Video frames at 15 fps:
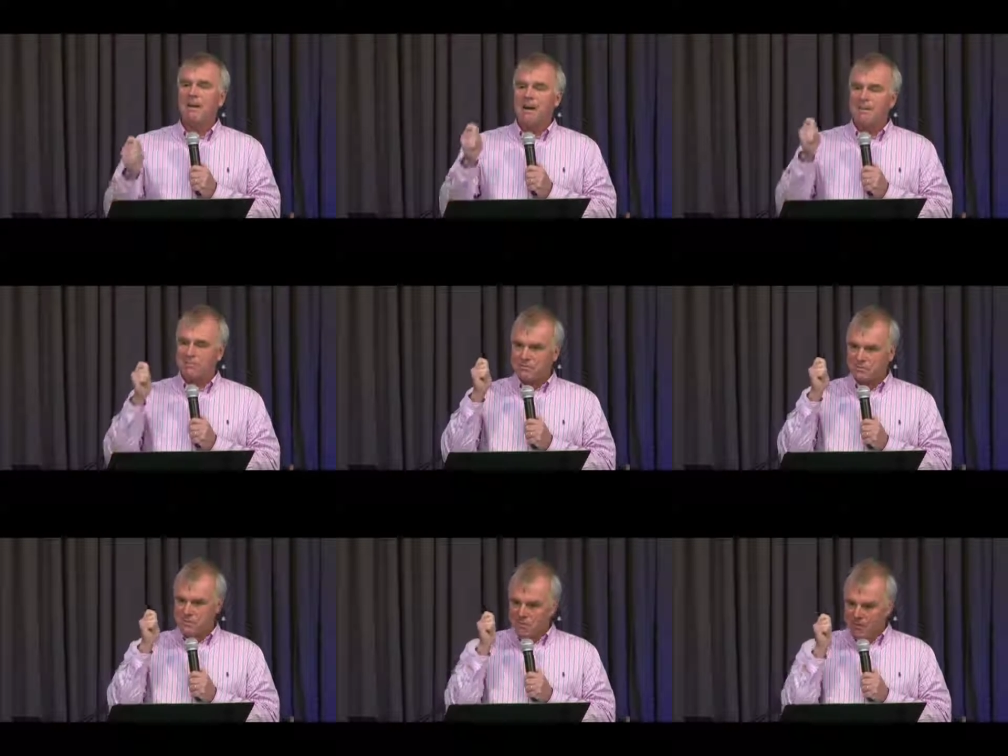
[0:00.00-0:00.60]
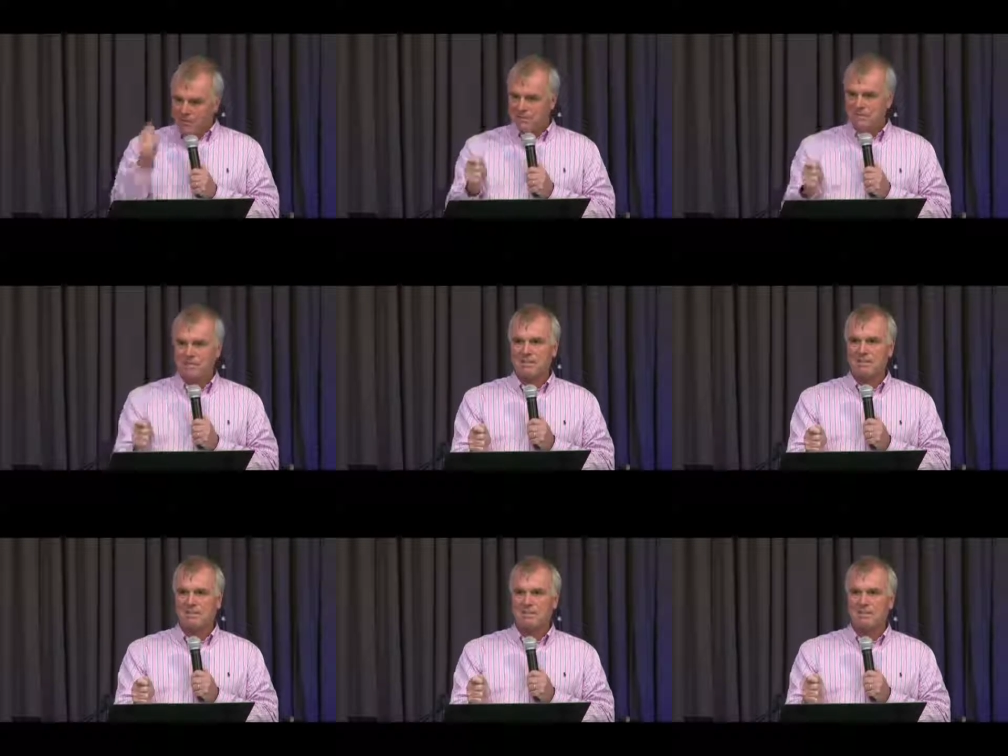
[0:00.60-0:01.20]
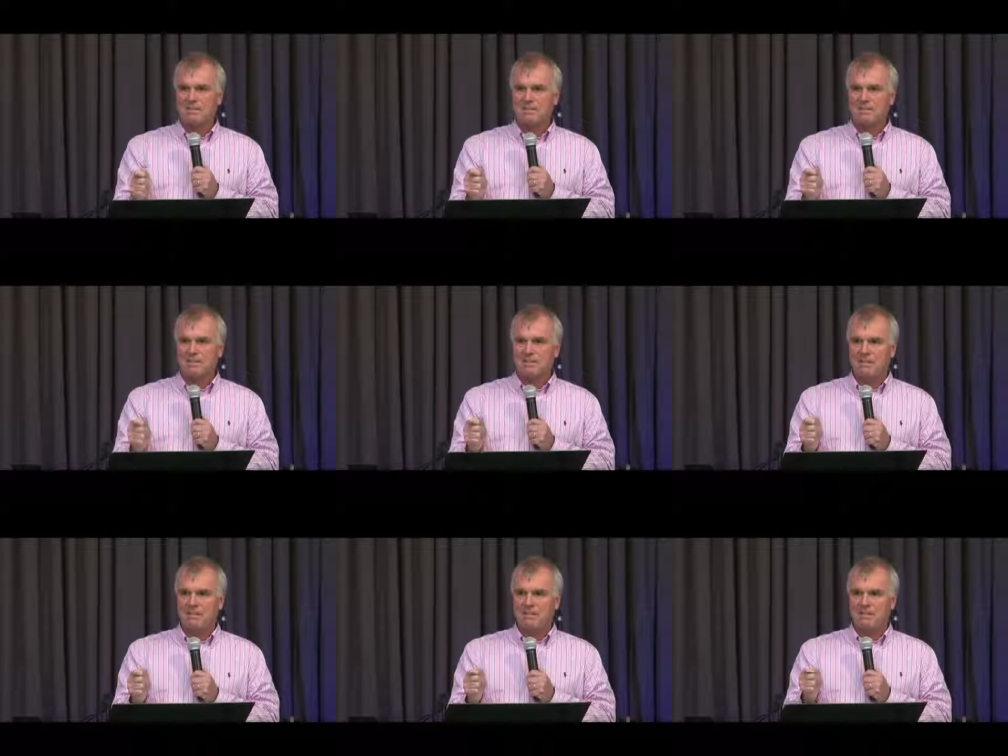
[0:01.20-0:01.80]
of Jesus
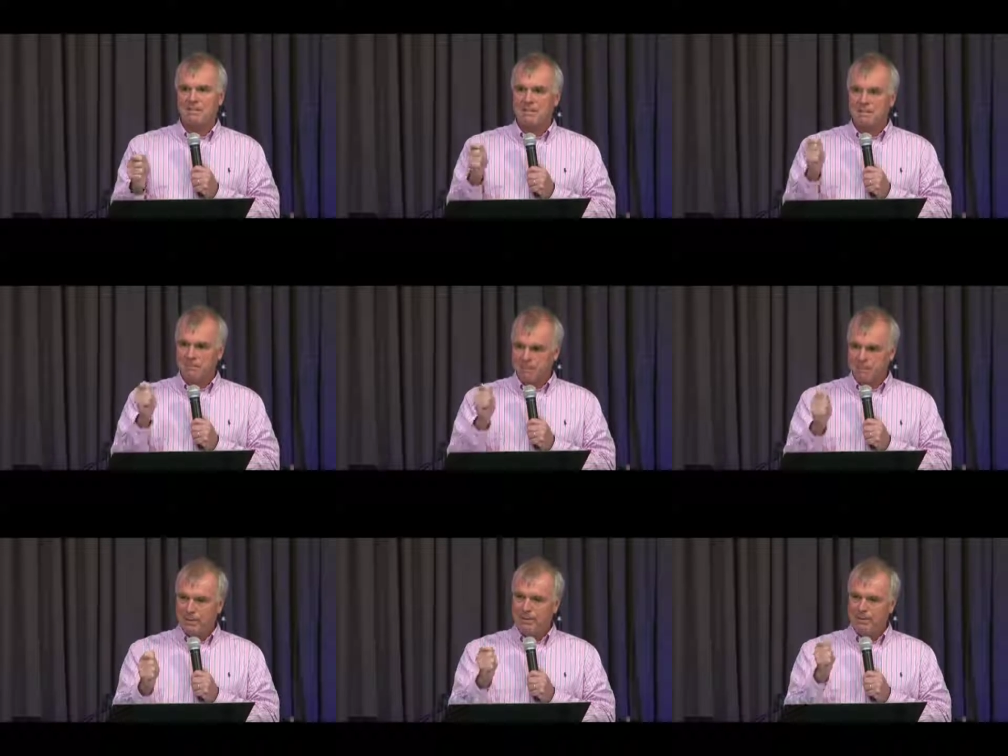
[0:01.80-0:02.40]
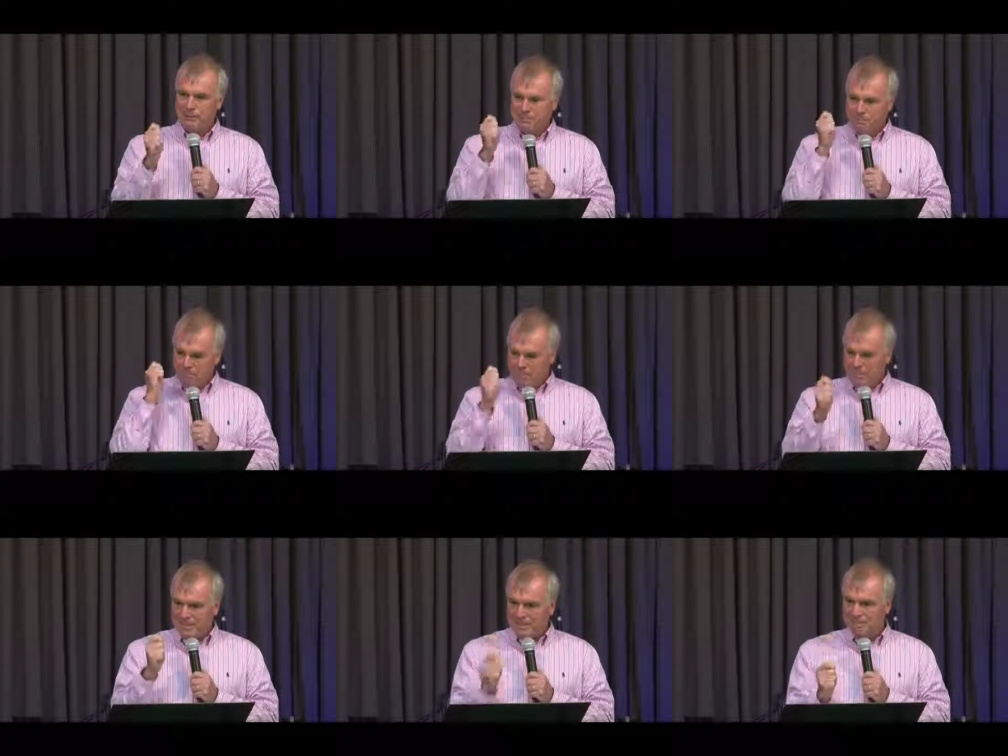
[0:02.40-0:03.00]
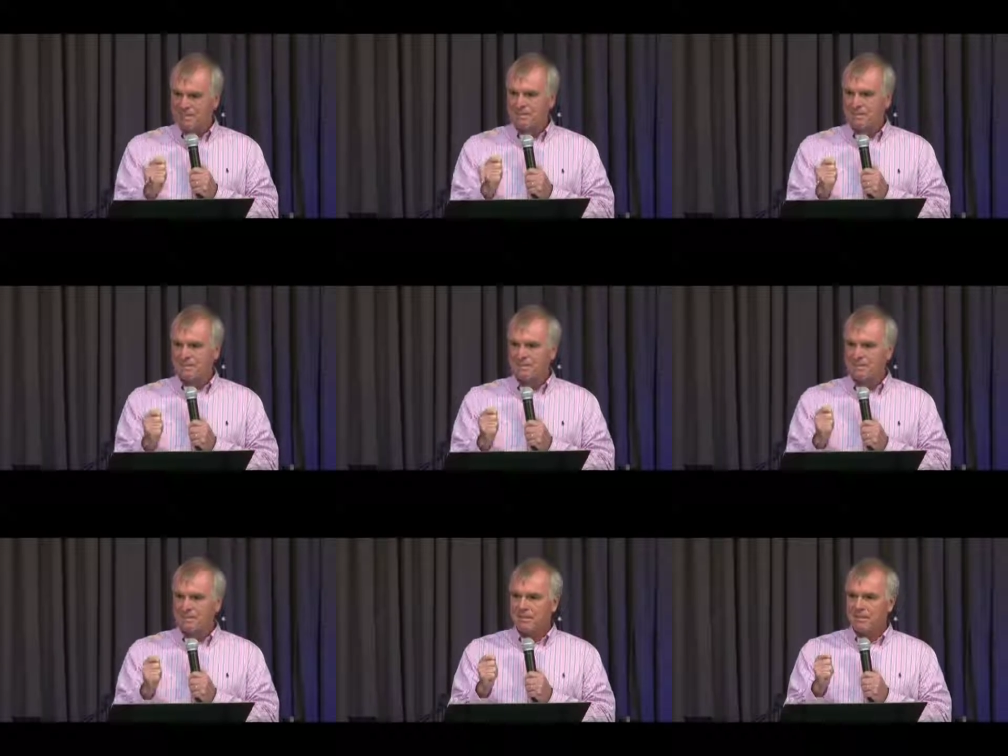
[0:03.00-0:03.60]
that can bring peace
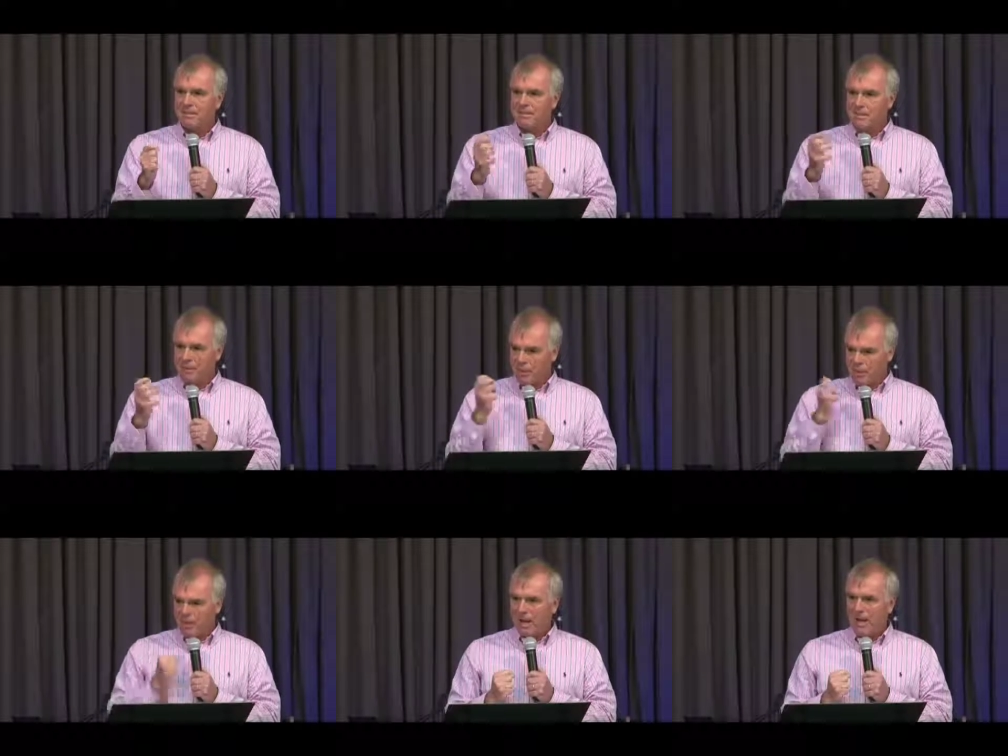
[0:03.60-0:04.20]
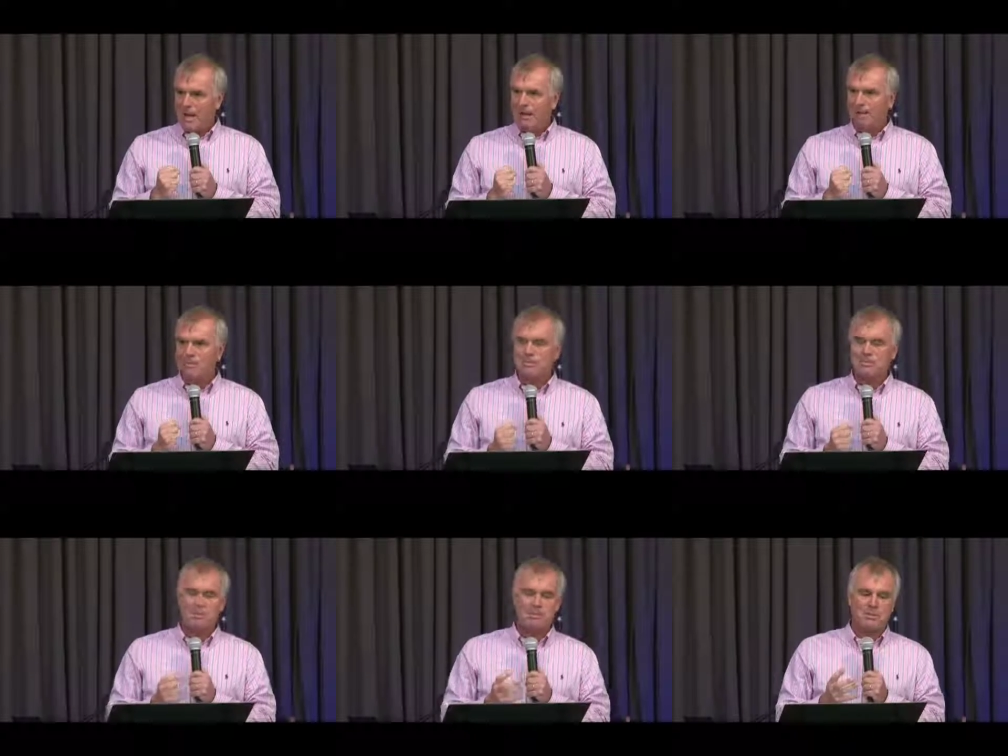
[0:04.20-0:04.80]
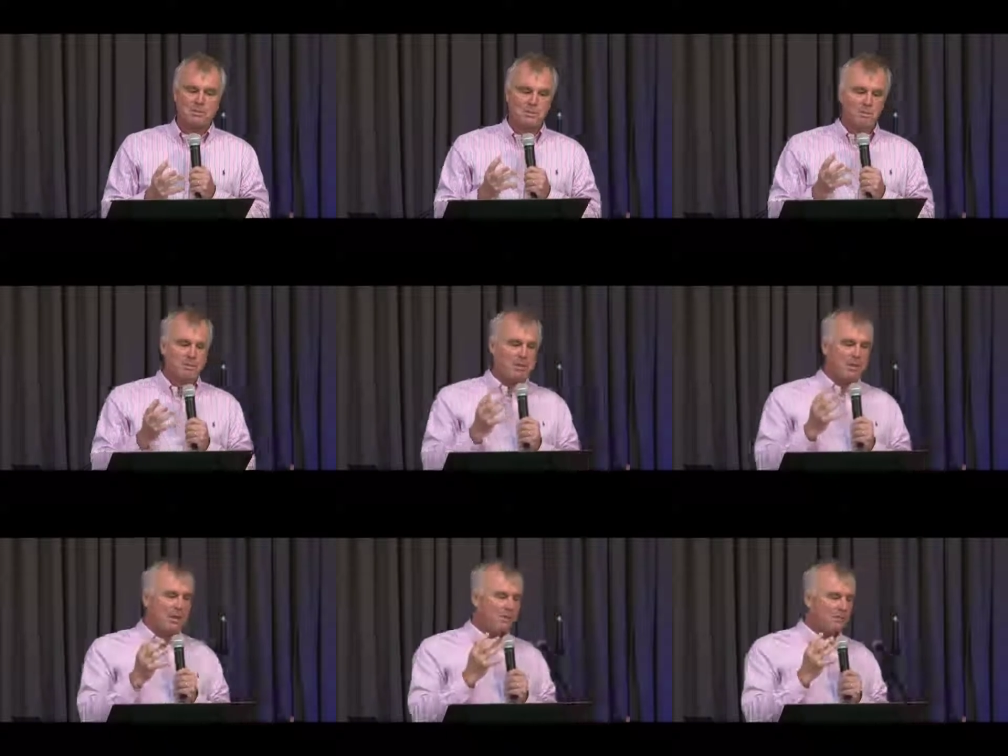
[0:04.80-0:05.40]
to our lives,
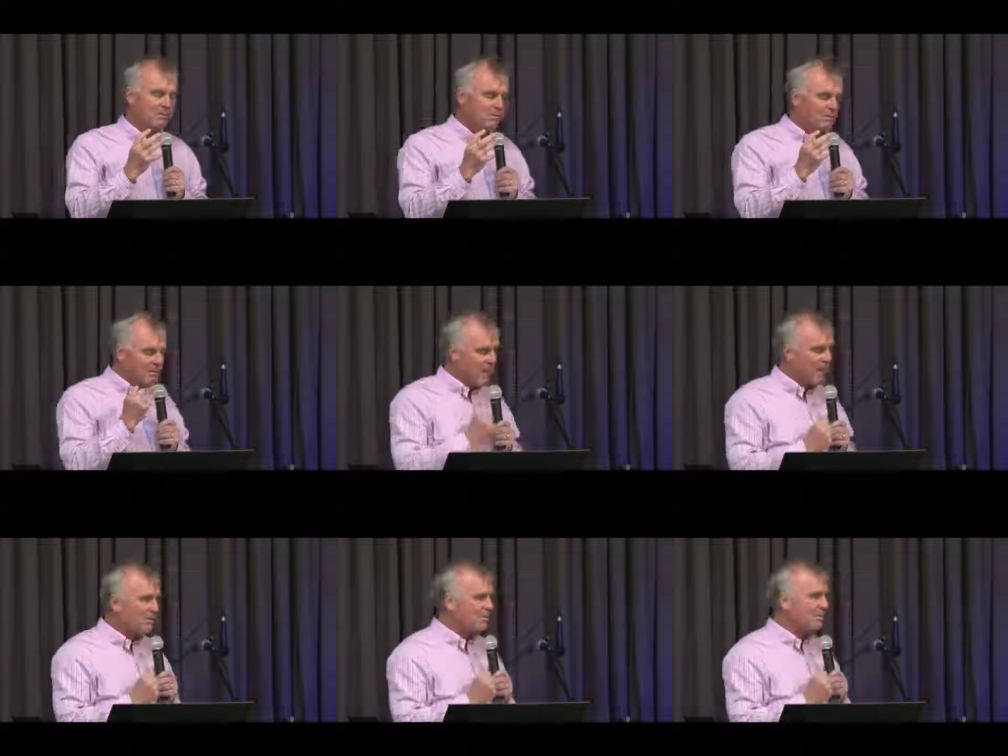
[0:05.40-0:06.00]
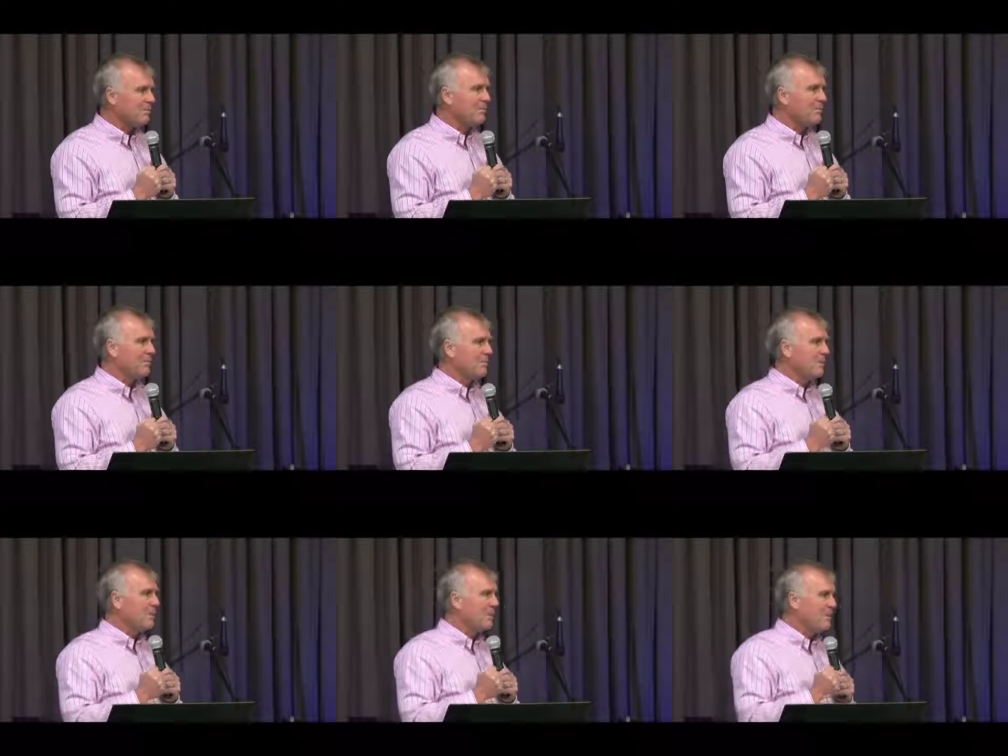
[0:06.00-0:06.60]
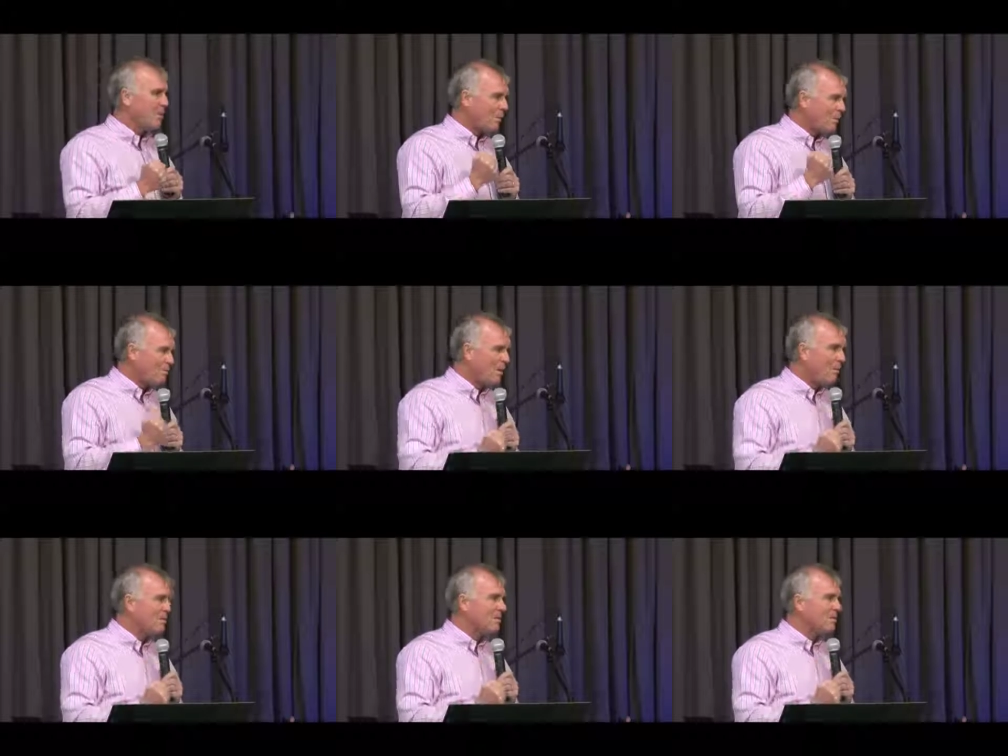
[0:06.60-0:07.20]
to our town, our
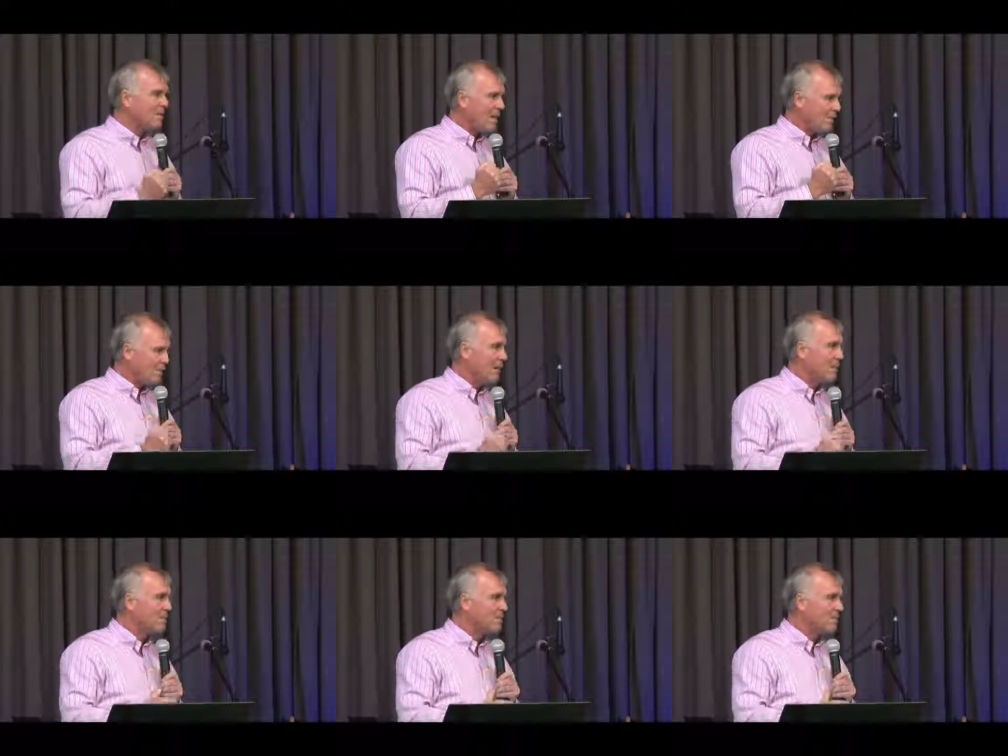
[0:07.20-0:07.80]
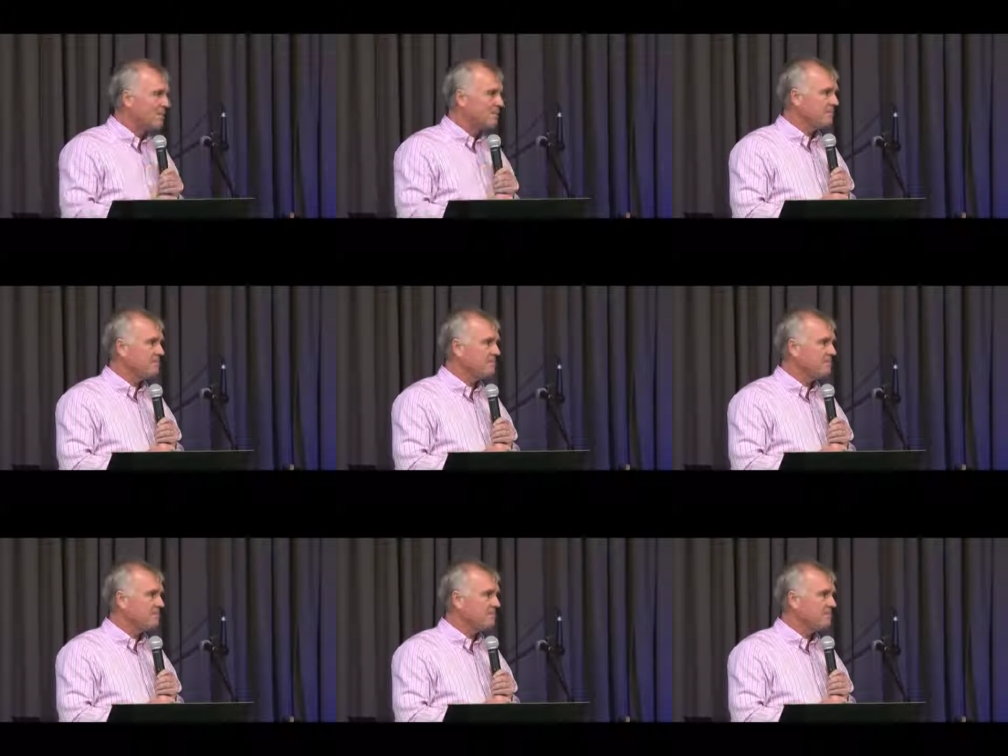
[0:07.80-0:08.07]
province, our nation.